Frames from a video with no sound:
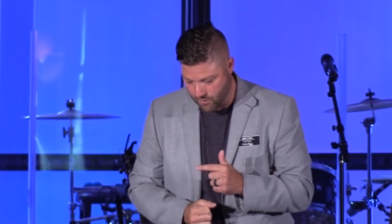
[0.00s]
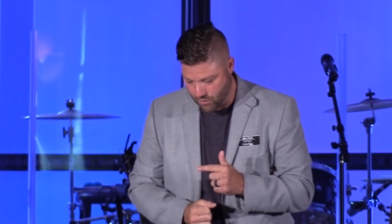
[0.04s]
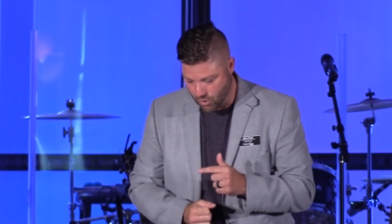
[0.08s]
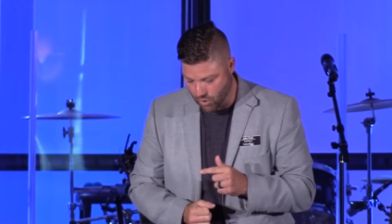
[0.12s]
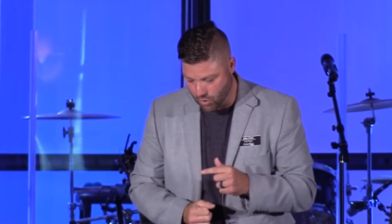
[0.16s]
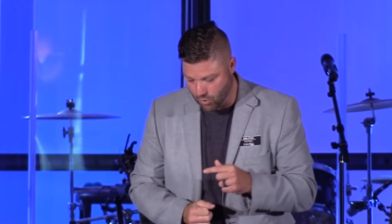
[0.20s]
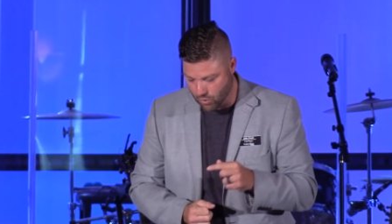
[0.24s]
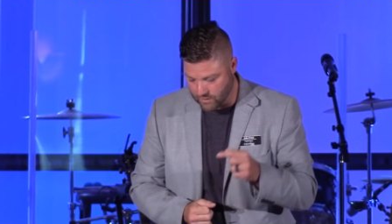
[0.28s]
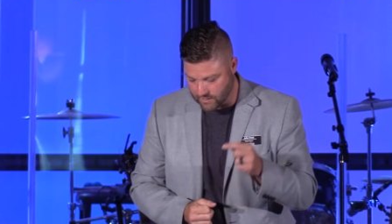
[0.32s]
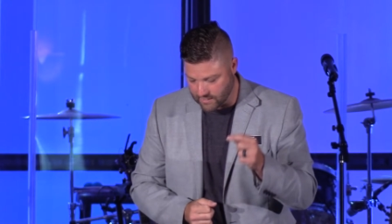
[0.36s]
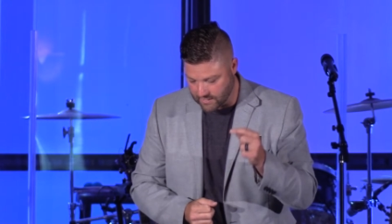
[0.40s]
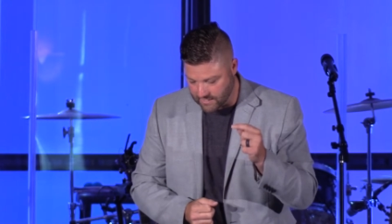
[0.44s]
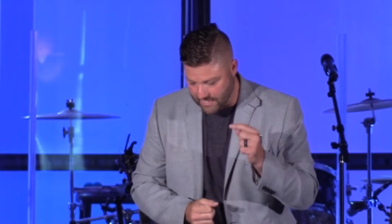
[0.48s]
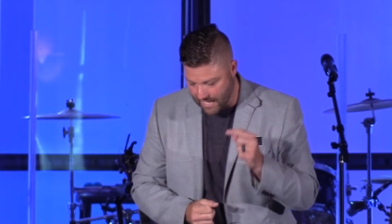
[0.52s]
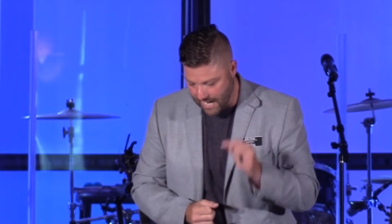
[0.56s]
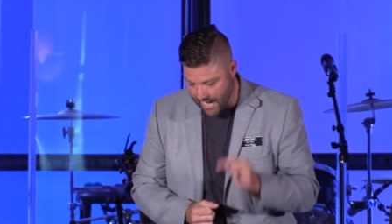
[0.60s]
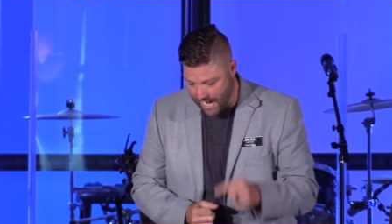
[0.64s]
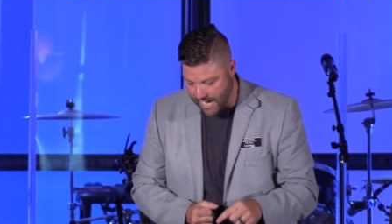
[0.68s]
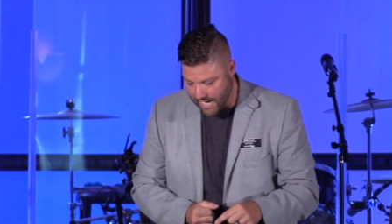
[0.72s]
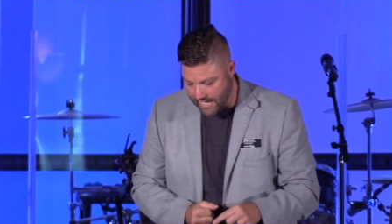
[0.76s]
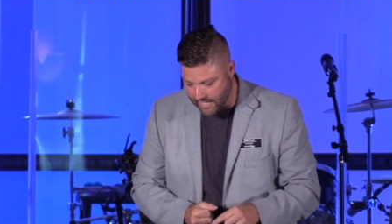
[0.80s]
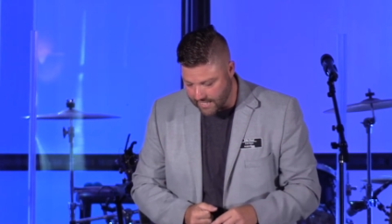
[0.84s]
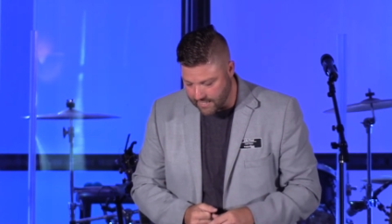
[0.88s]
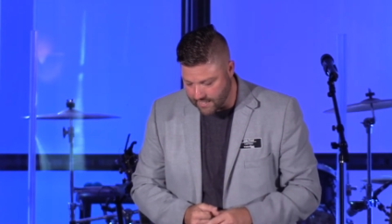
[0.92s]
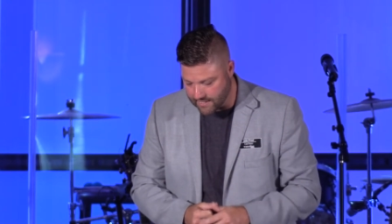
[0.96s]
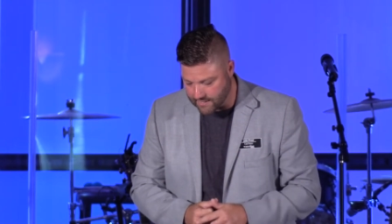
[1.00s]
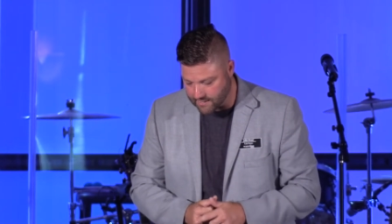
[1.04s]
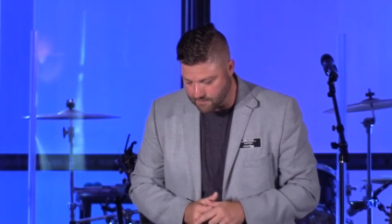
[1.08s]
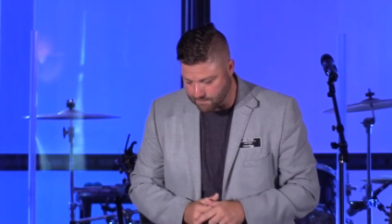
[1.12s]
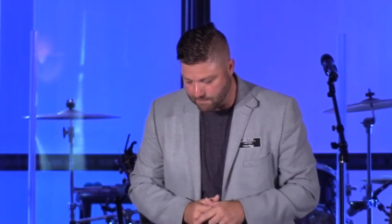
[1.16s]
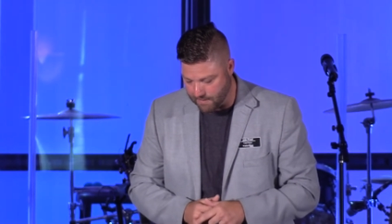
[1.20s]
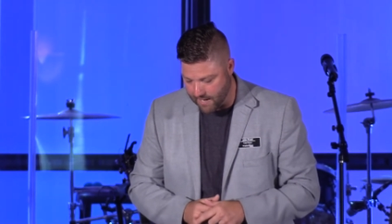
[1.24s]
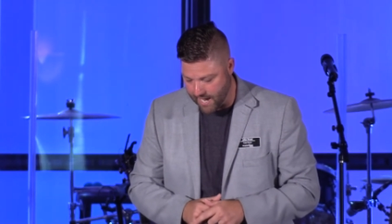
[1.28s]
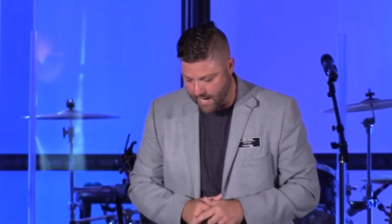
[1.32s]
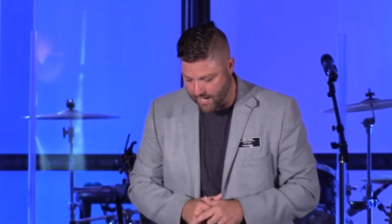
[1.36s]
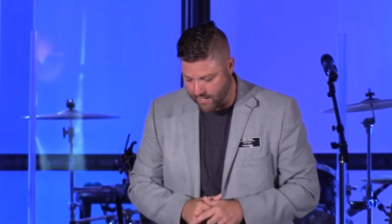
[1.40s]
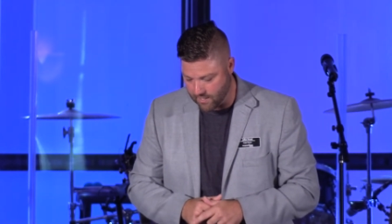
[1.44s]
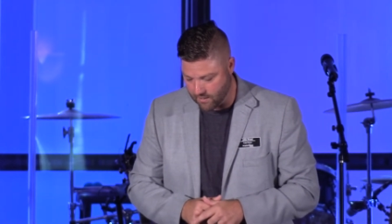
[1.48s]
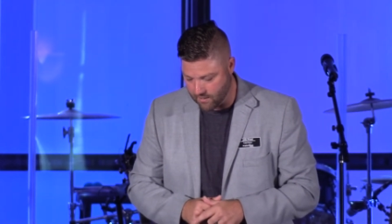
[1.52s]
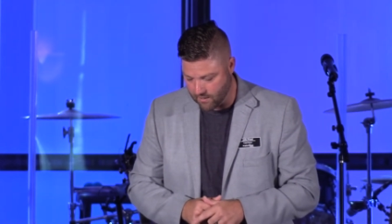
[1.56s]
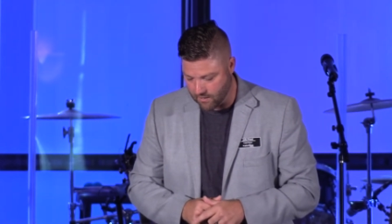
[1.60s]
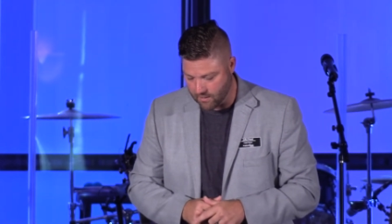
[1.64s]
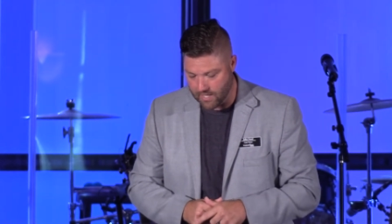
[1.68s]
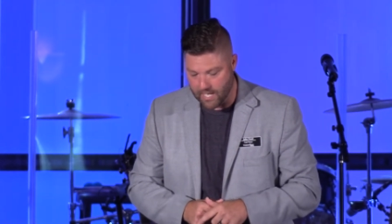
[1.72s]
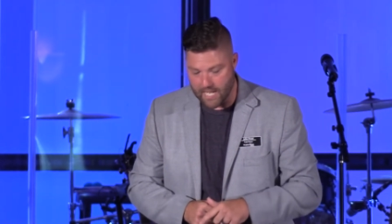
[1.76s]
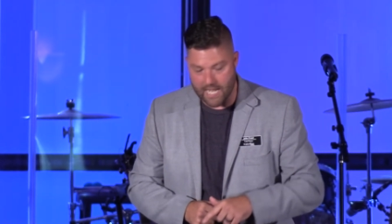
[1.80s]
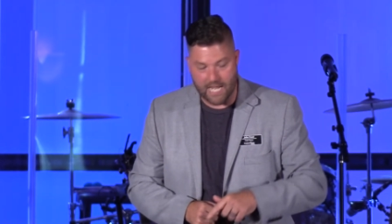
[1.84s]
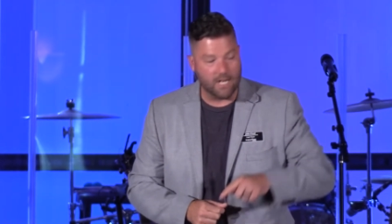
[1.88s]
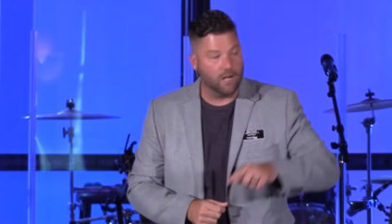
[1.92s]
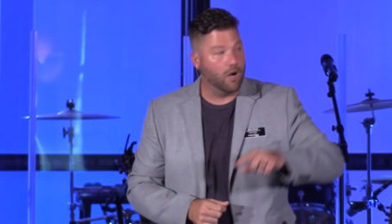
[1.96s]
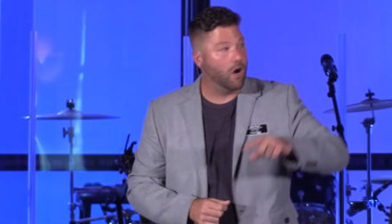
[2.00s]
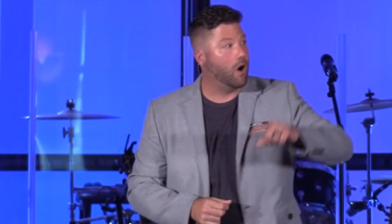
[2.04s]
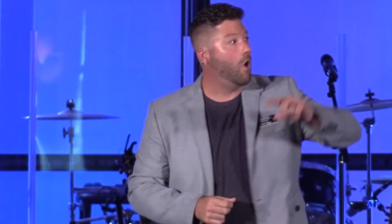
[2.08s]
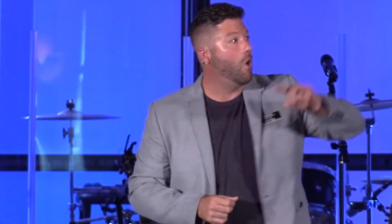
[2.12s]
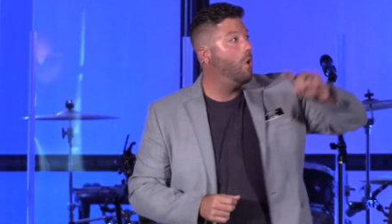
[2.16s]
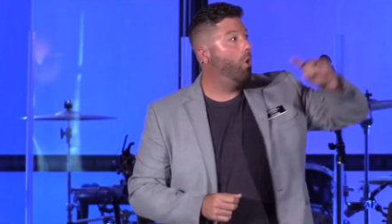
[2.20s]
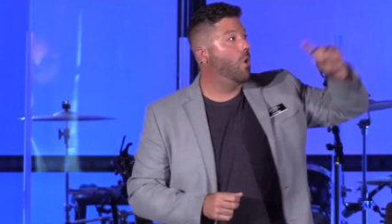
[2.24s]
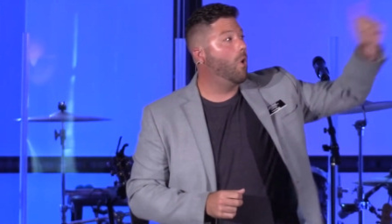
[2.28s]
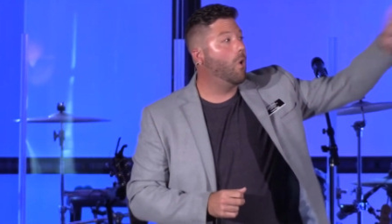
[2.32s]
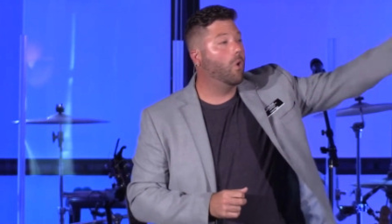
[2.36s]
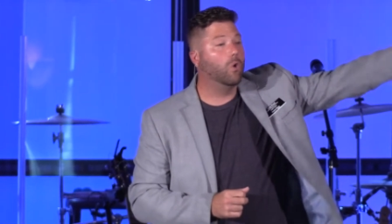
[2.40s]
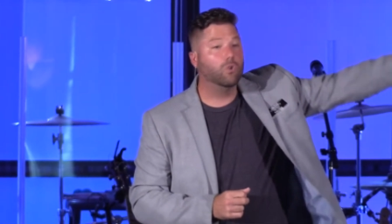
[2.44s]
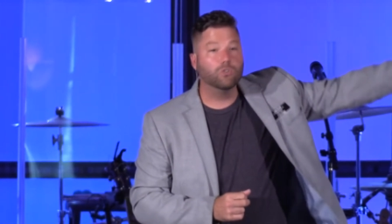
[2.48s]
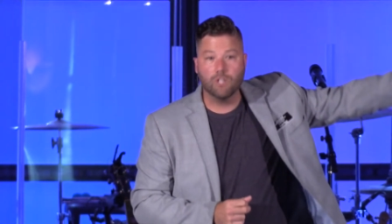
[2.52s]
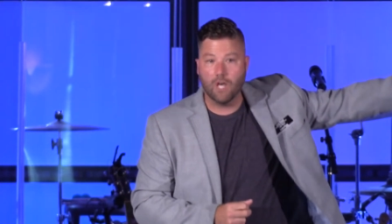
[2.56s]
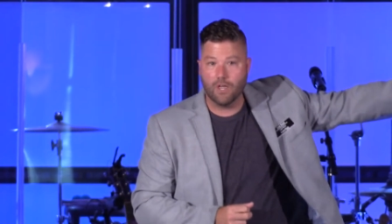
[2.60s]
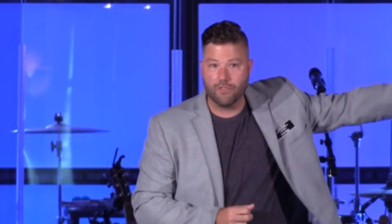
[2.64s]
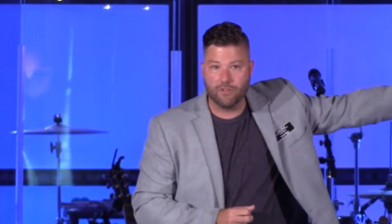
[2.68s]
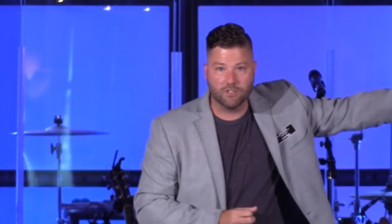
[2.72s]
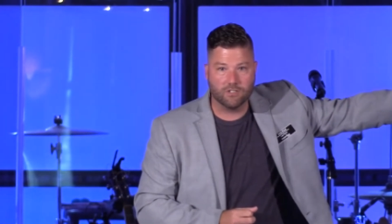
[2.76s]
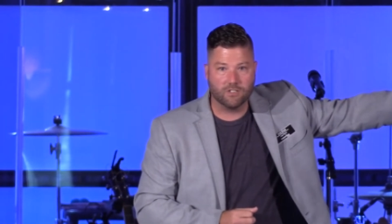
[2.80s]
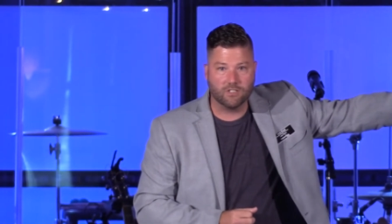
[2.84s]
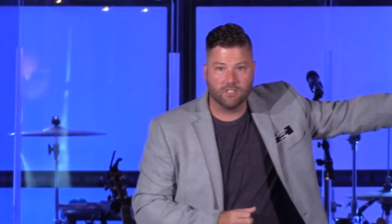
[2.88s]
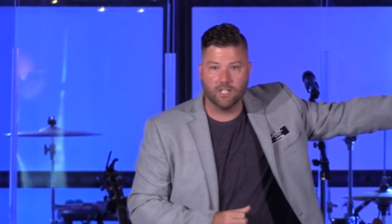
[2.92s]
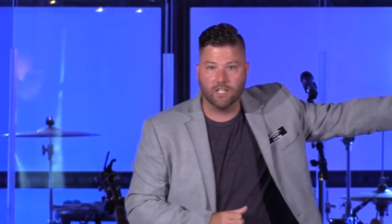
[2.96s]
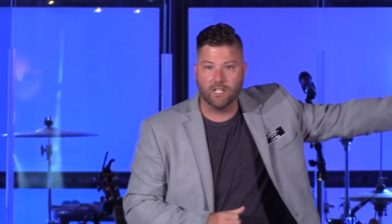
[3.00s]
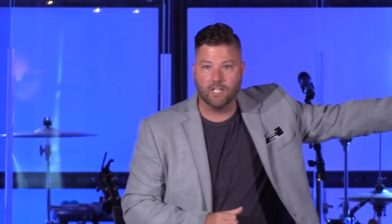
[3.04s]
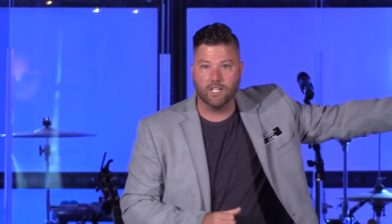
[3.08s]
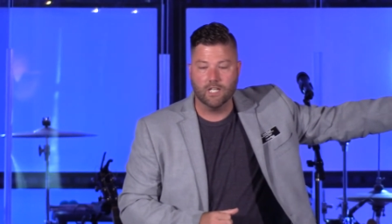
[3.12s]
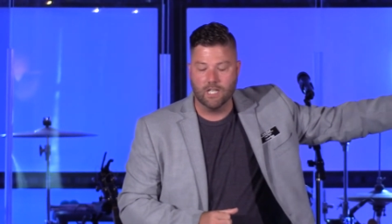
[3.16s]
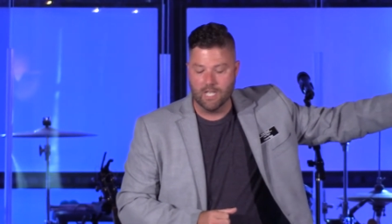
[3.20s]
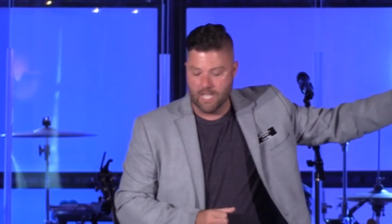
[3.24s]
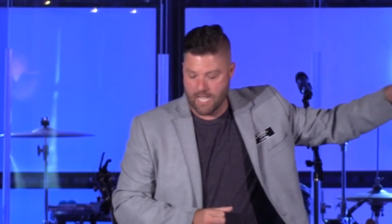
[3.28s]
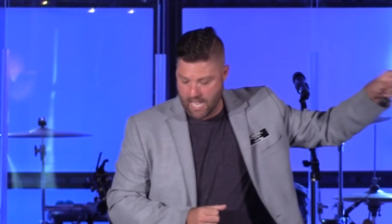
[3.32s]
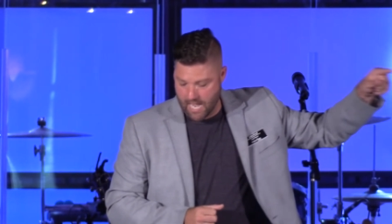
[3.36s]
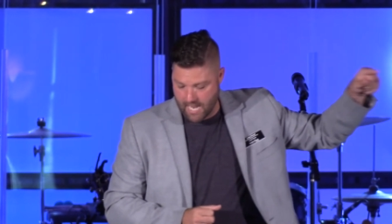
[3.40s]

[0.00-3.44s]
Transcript: who was dying in his bed in a whole nother city,